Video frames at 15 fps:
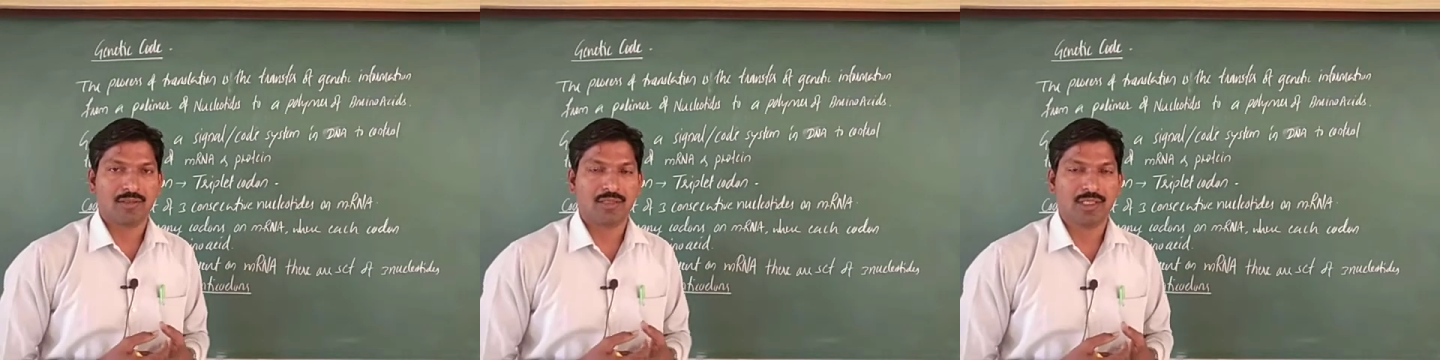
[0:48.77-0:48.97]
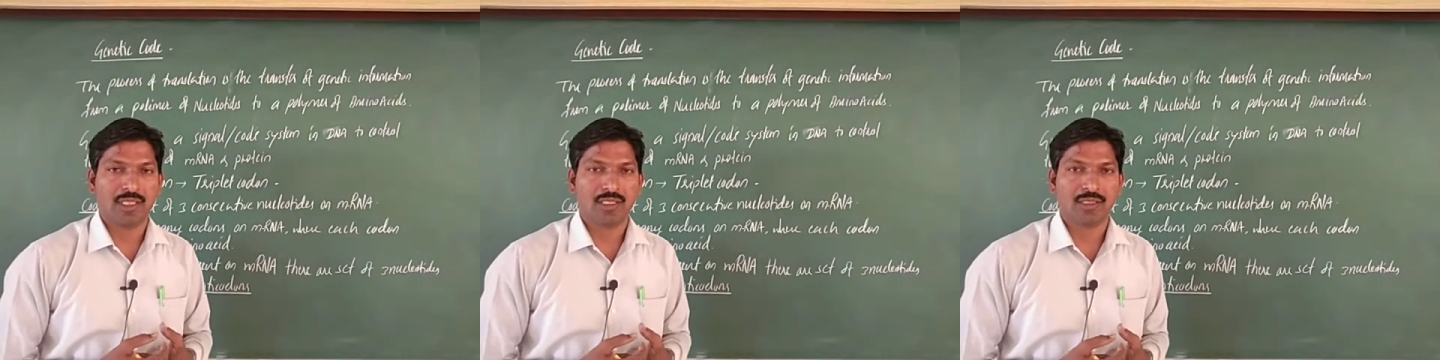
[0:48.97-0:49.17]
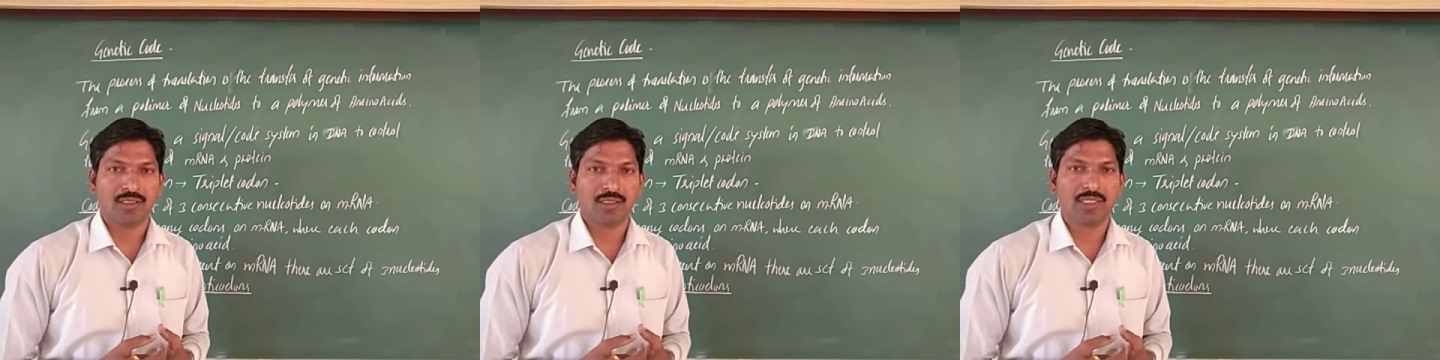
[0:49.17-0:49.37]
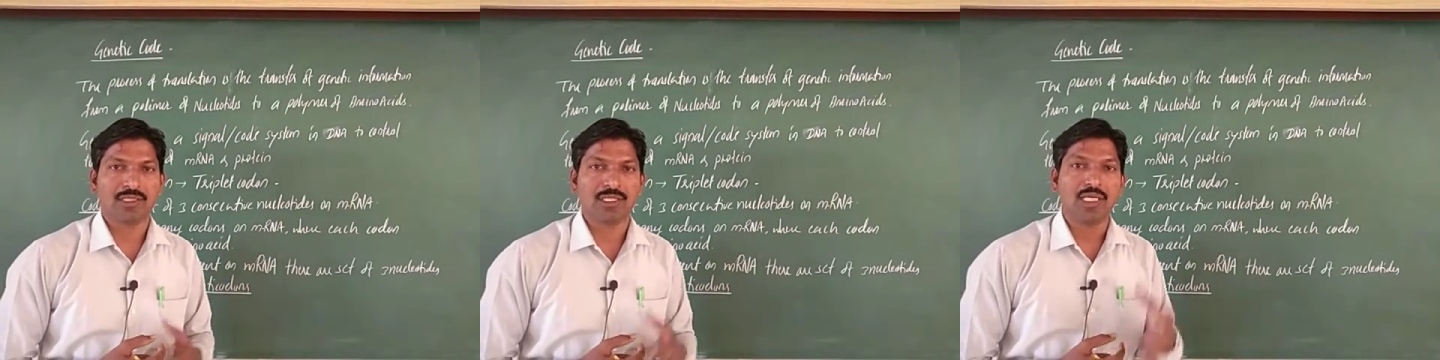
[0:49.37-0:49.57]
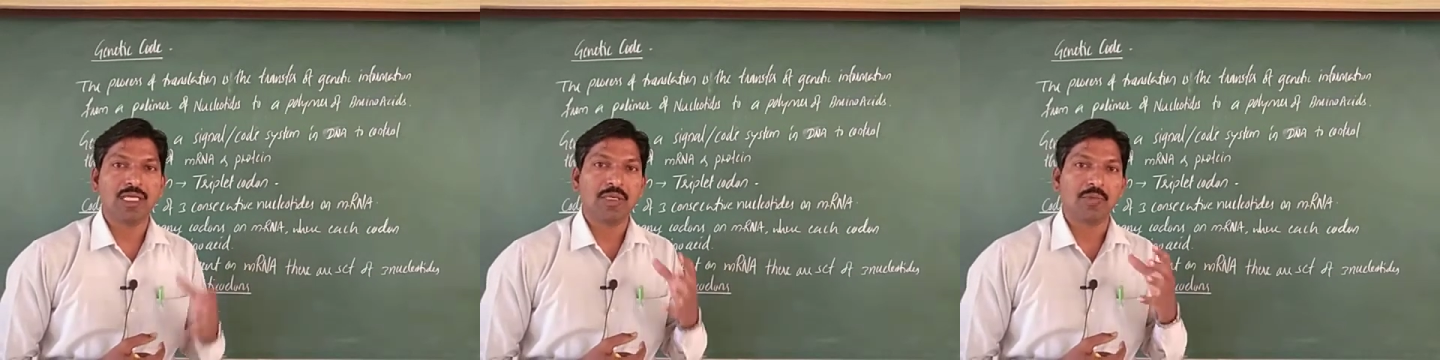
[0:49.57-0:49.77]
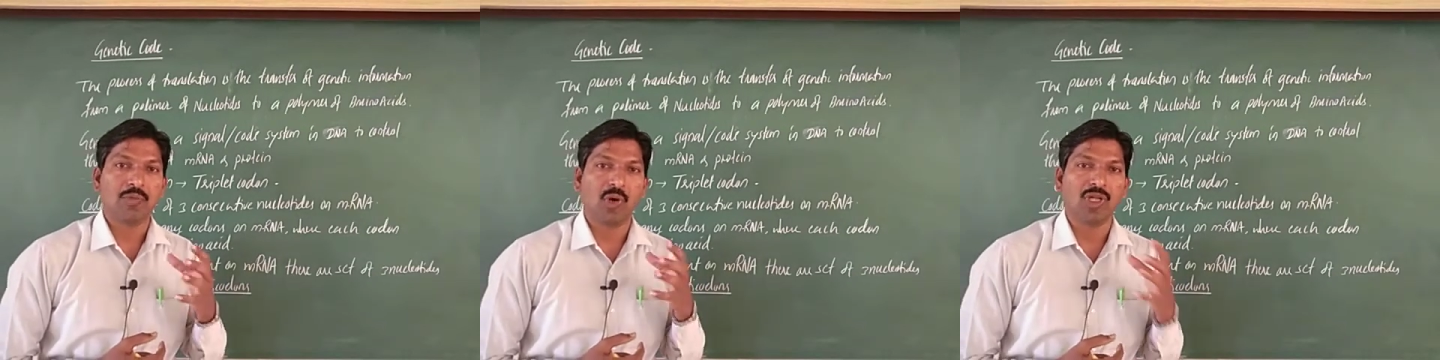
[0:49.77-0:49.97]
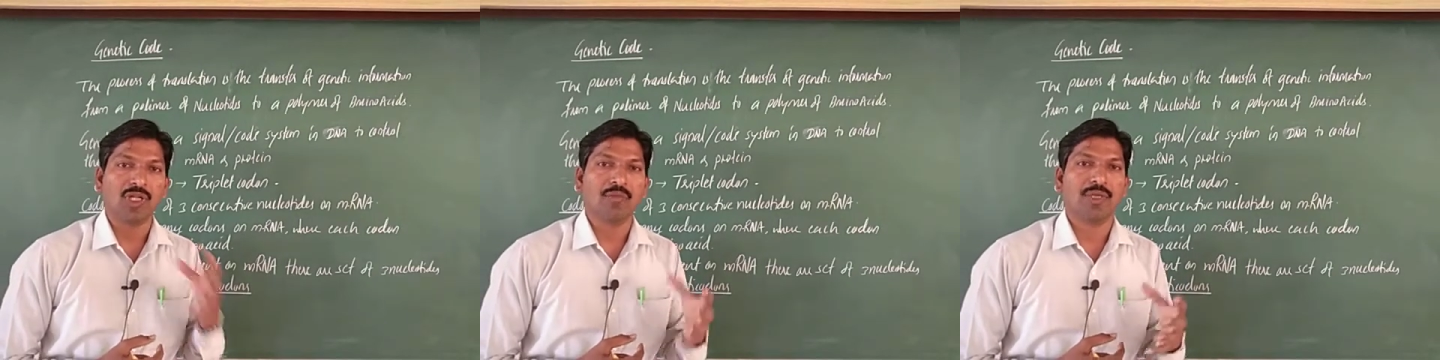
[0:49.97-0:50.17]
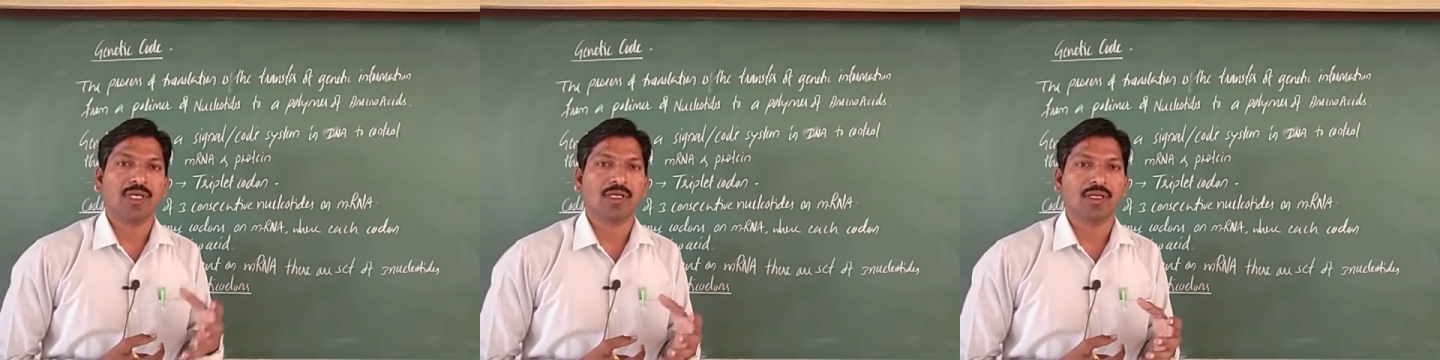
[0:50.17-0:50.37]
right, it is a
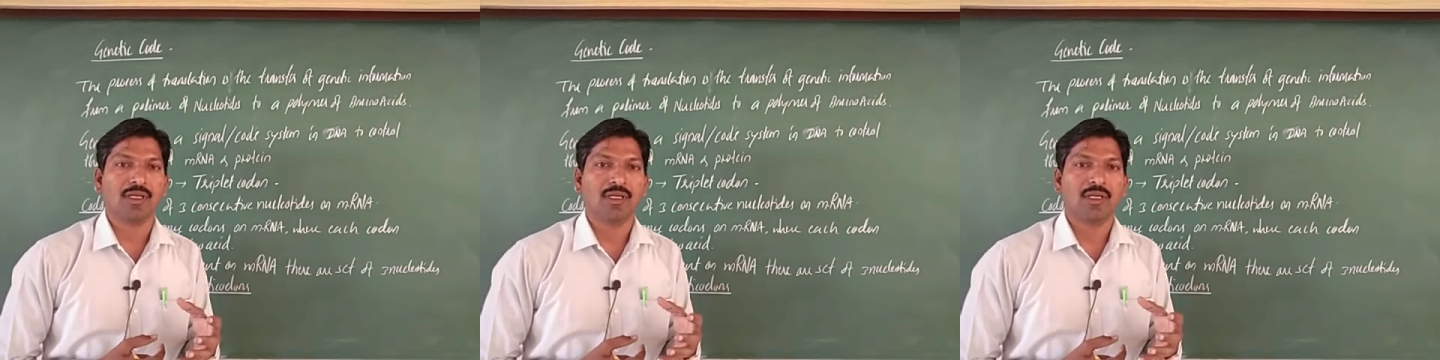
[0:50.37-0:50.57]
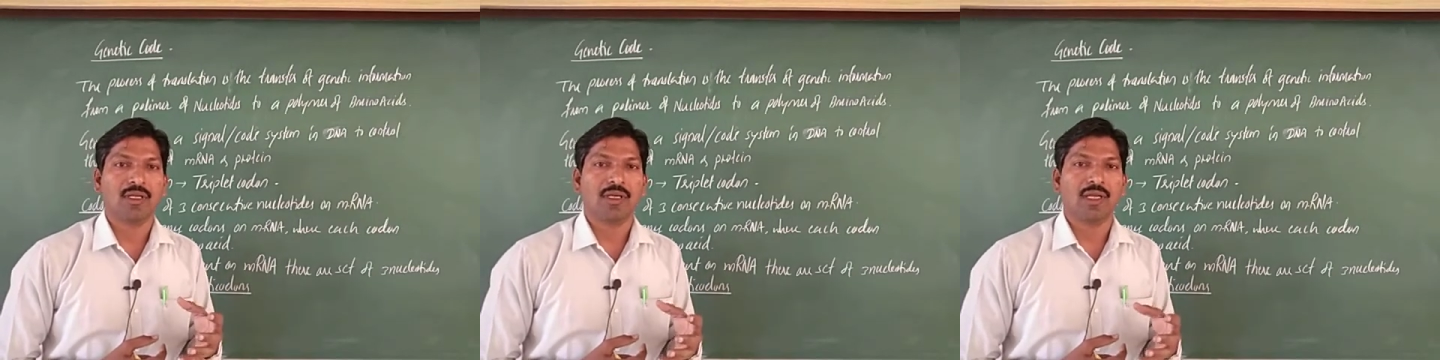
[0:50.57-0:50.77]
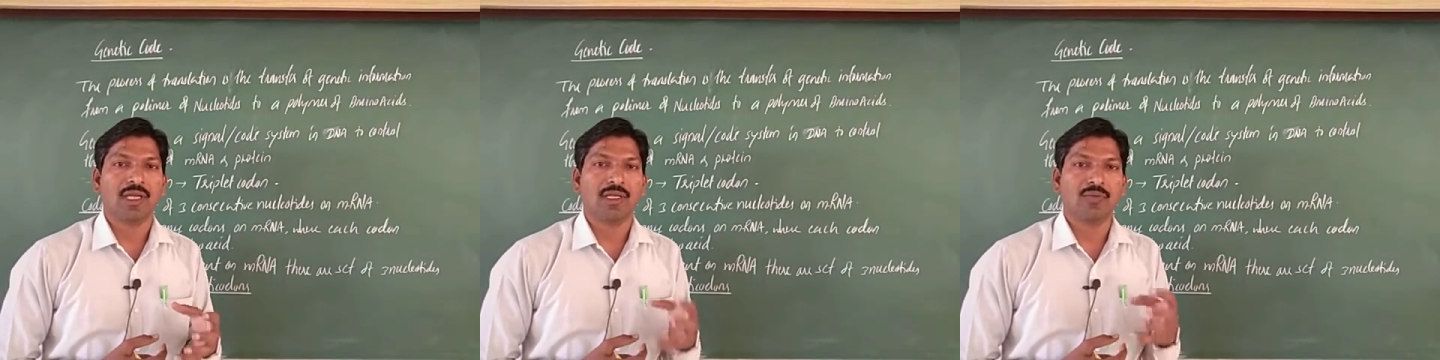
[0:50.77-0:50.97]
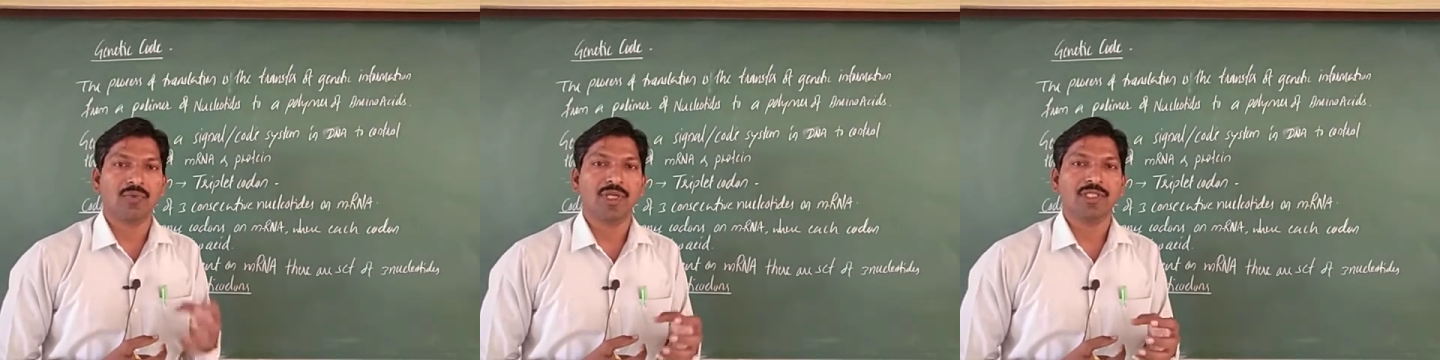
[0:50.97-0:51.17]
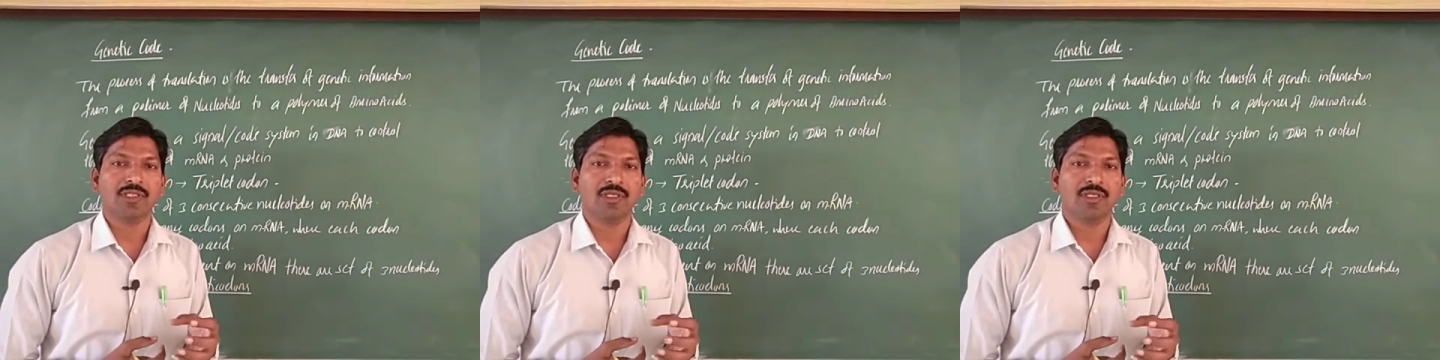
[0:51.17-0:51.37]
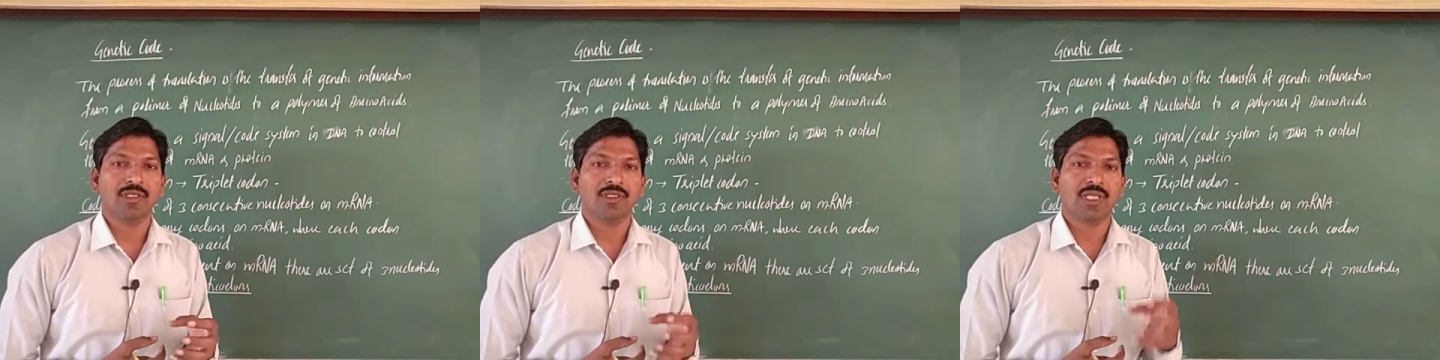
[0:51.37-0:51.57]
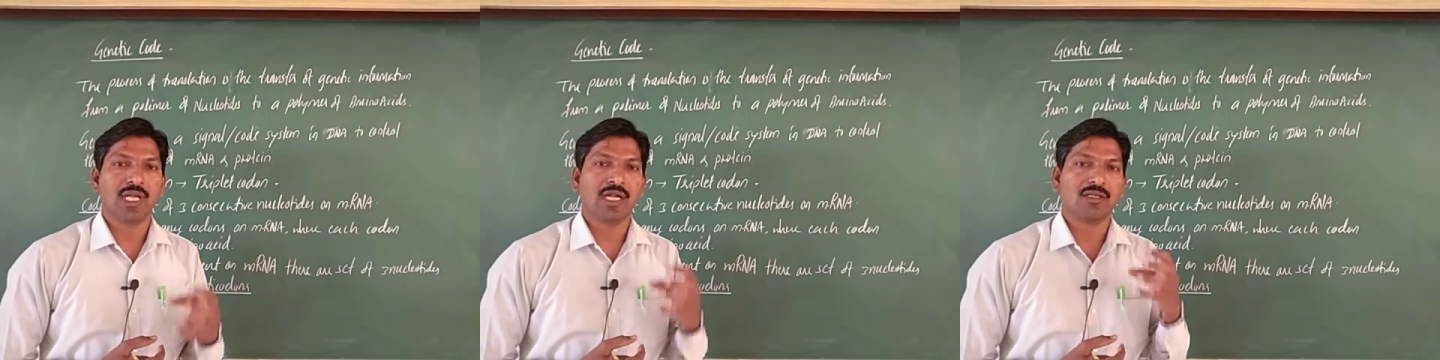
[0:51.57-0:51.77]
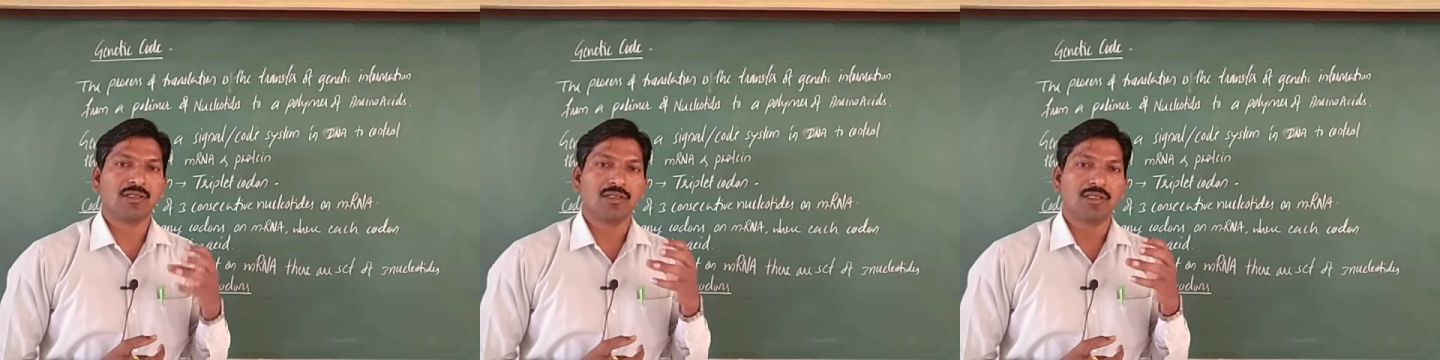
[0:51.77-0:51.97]
polymer in which there are